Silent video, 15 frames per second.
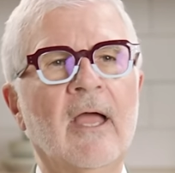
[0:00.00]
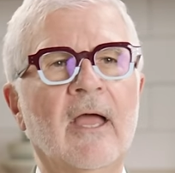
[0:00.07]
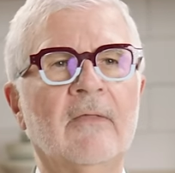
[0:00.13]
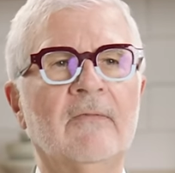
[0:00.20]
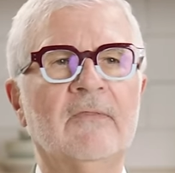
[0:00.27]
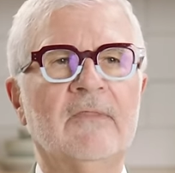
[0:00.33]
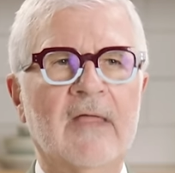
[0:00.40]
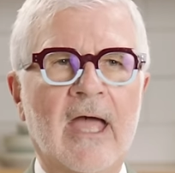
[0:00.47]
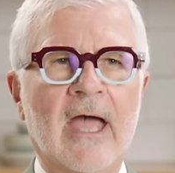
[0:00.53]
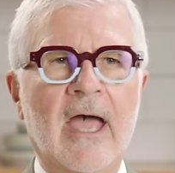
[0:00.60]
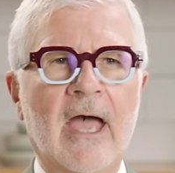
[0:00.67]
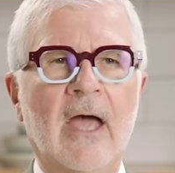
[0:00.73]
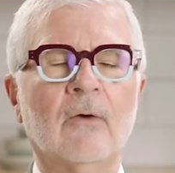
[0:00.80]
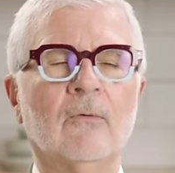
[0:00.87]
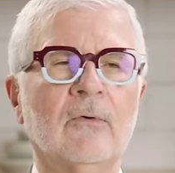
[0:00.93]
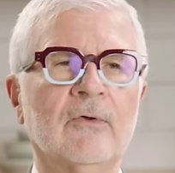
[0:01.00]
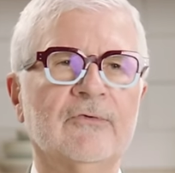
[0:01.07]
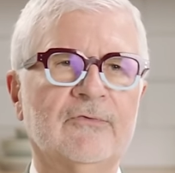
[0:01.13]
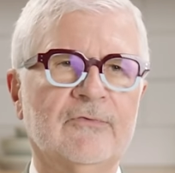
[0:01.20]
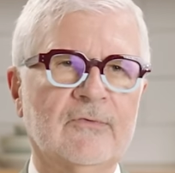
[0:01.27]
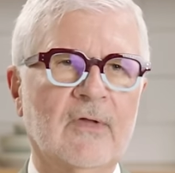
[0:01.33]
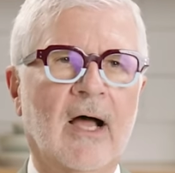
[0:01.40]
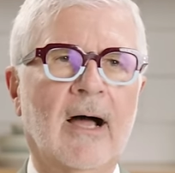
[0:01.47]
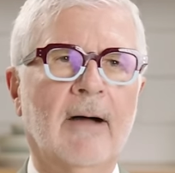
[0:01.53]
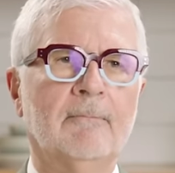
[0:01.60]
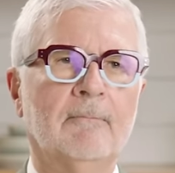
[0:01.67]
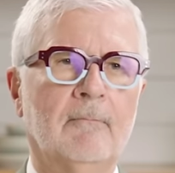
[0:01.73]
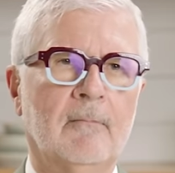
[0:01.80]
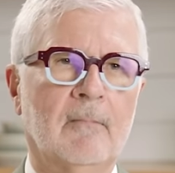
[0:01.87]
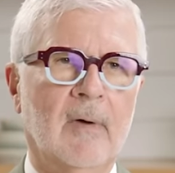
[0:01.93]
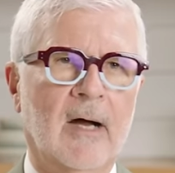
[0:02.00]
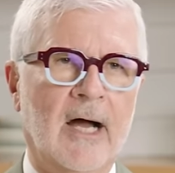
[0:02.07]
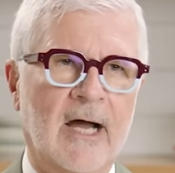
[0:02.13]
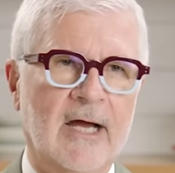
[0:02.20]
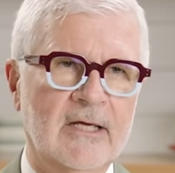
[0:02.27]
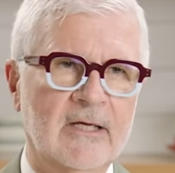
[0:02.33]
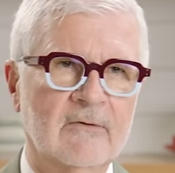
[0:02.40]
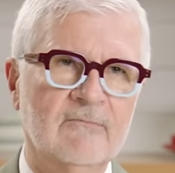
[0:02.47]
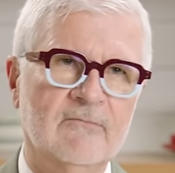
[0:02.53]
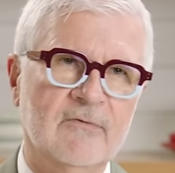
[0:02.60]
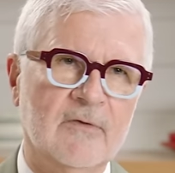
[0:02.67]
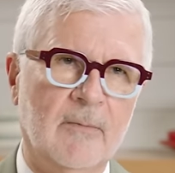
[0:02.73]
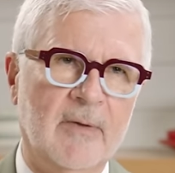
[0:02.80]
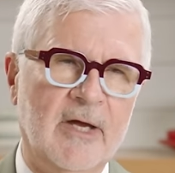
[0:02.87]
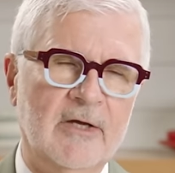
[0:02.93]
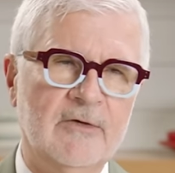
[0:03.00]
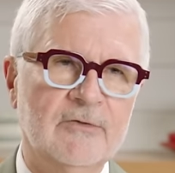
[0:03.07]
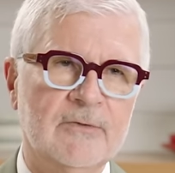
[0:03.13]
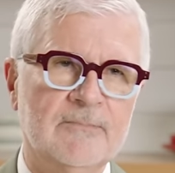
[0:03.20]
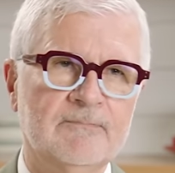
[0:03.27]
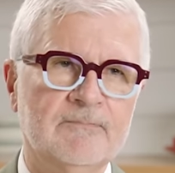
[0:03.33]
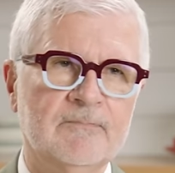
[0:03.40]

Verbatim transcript: and that will stop my inflammation.